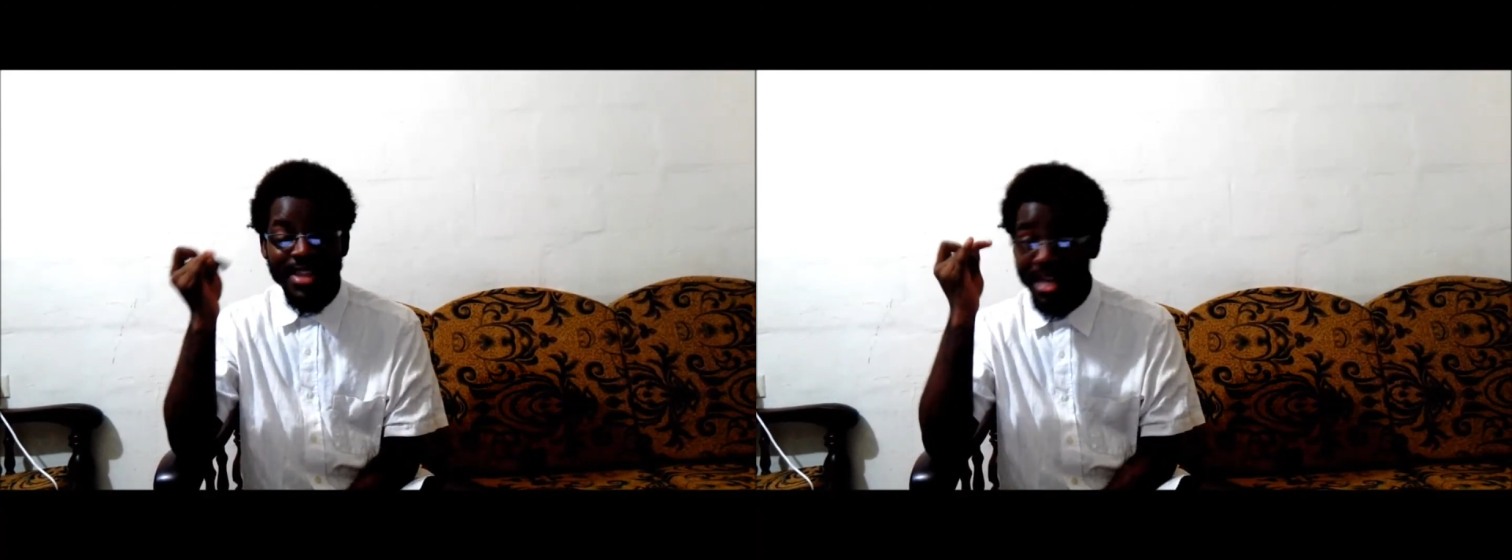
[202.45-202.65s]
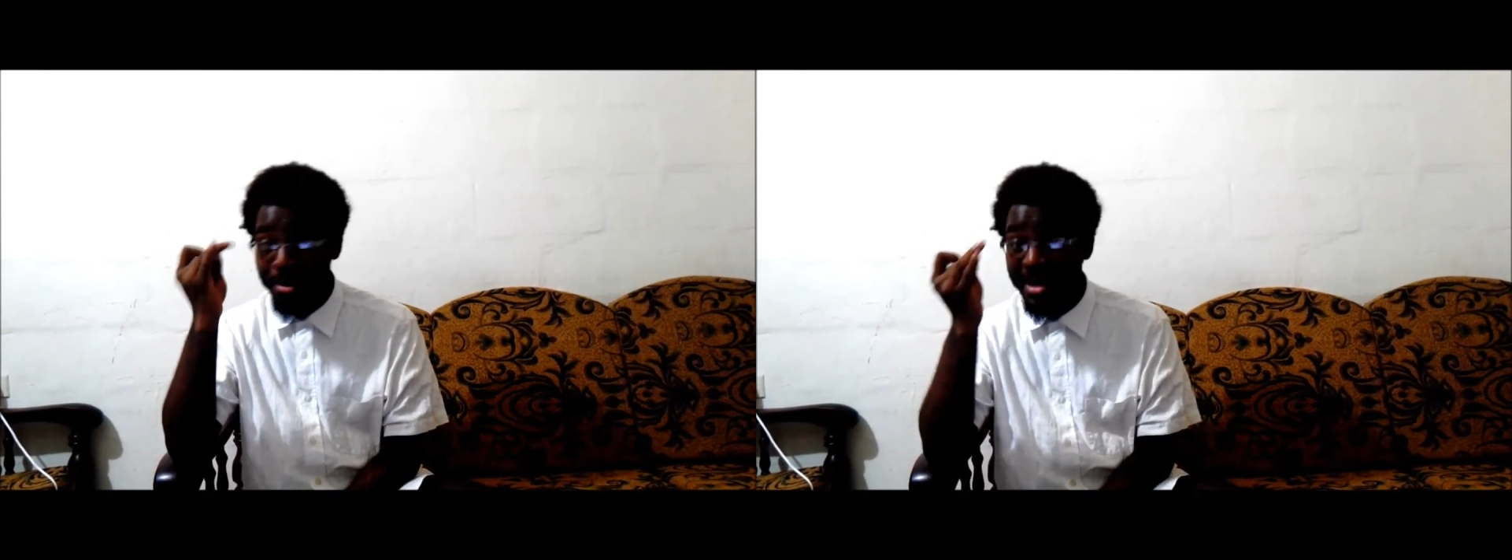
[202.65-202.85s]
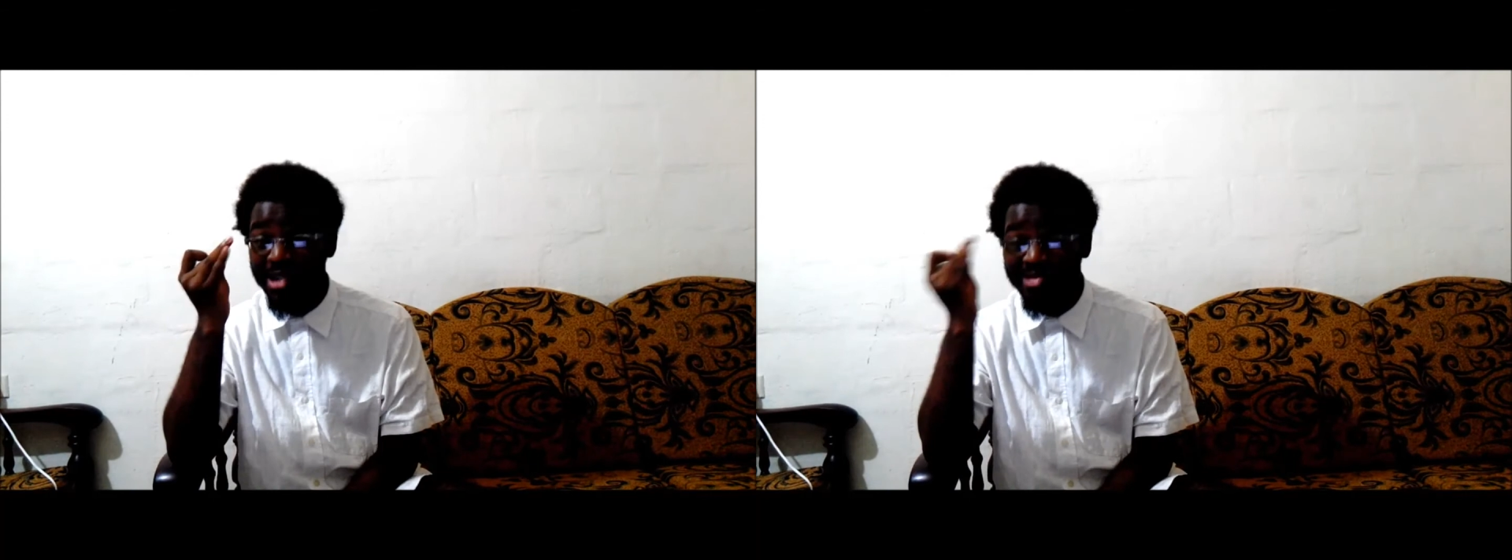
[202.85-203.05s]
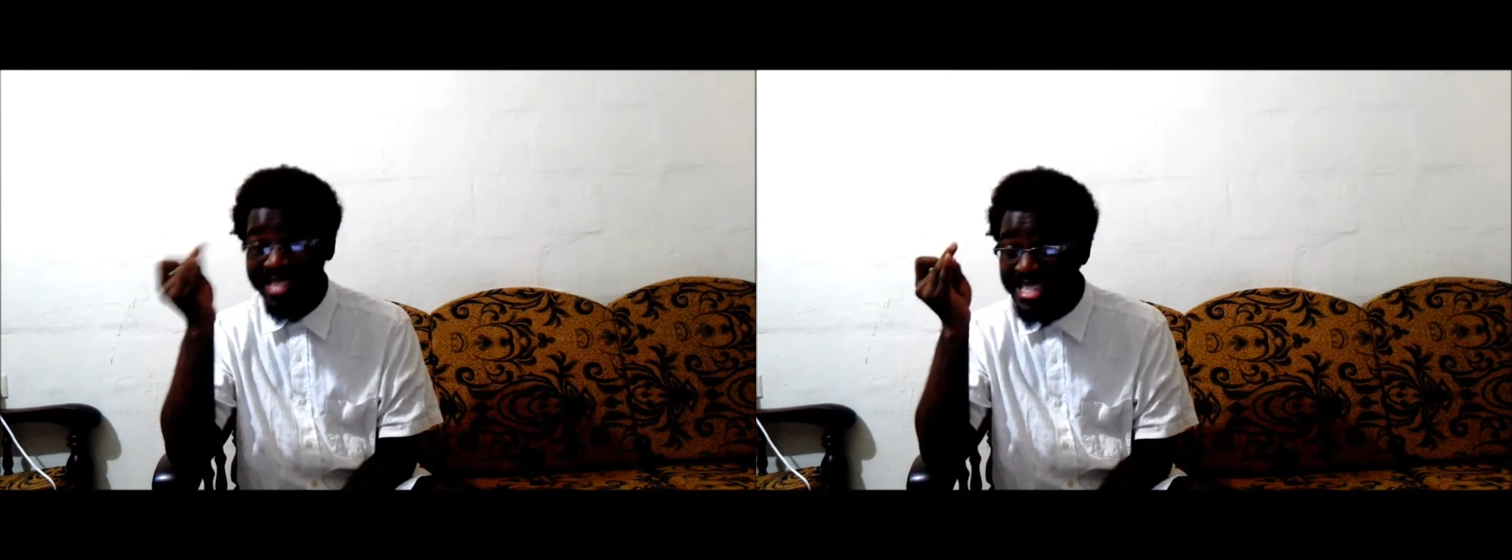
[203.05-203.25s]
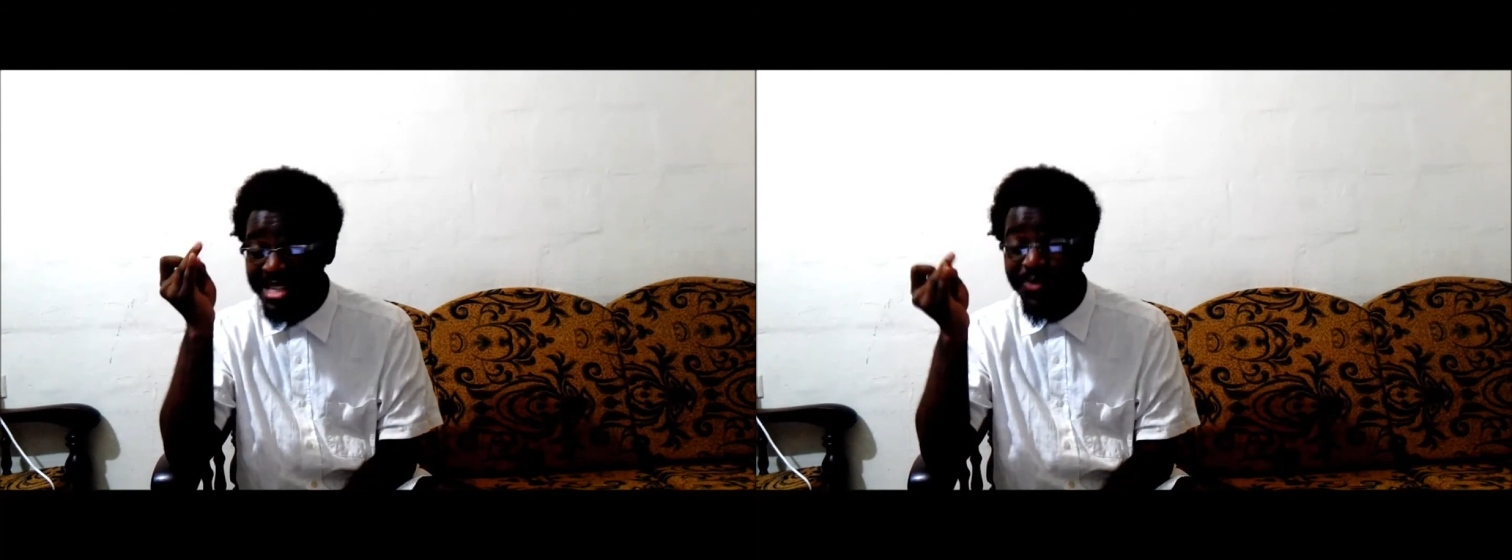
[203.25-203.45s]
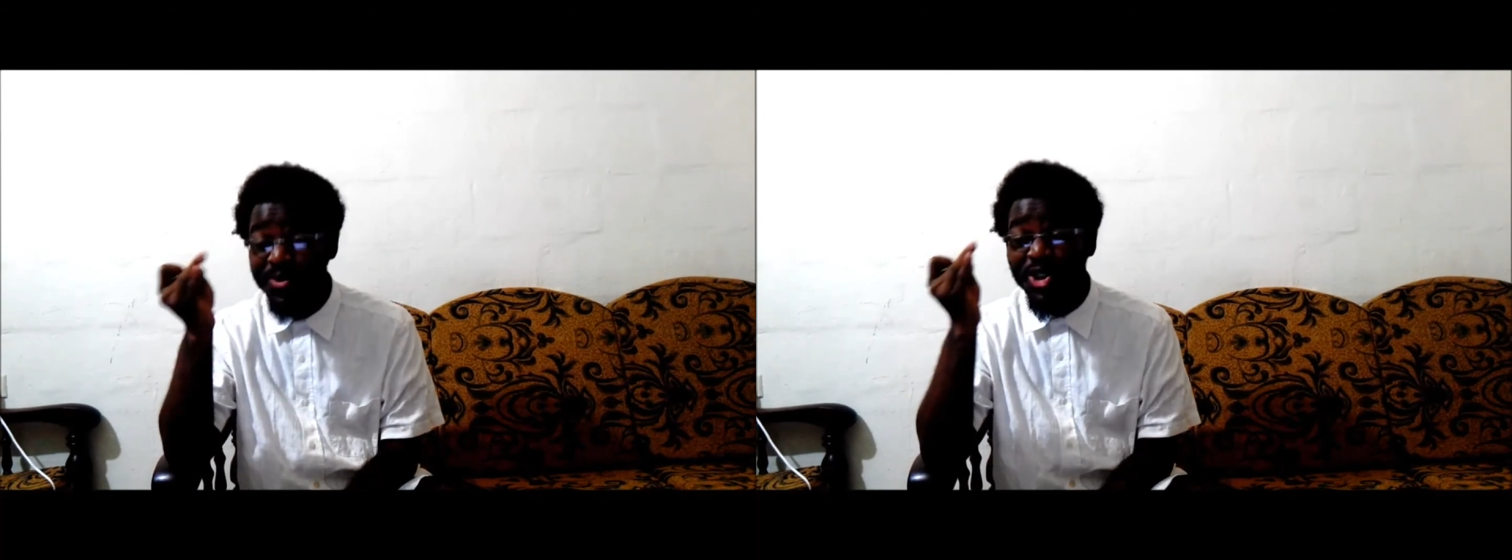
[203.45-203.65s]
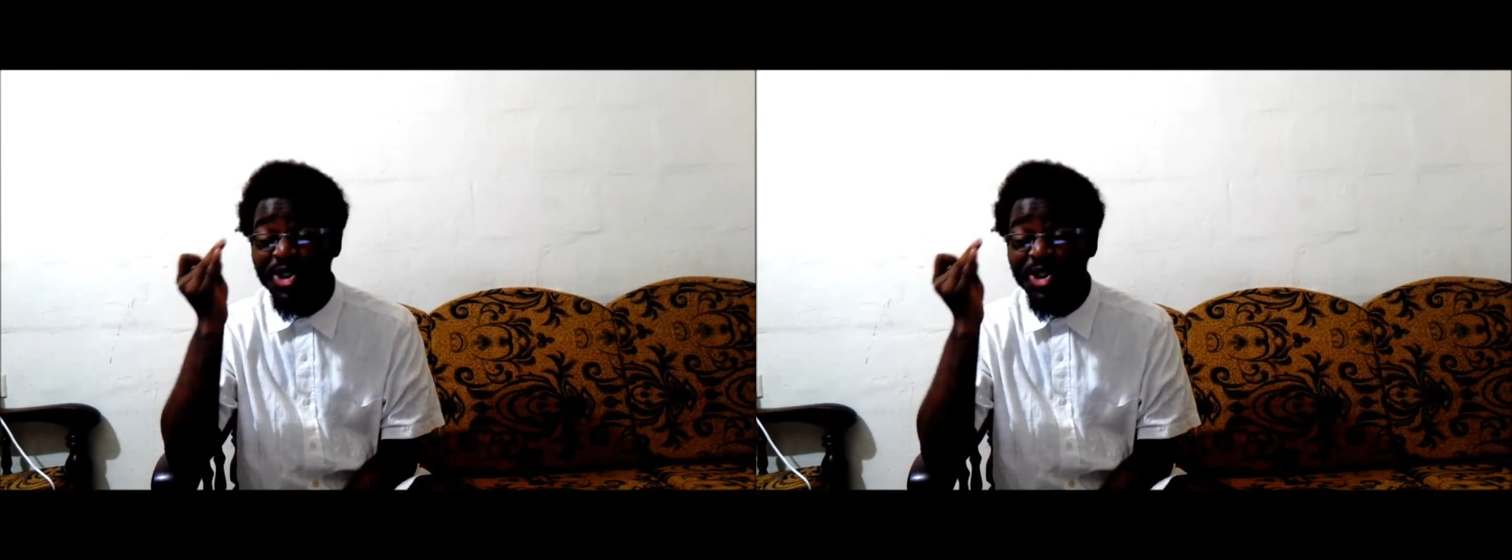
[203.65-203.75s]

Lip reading: They can be arrested for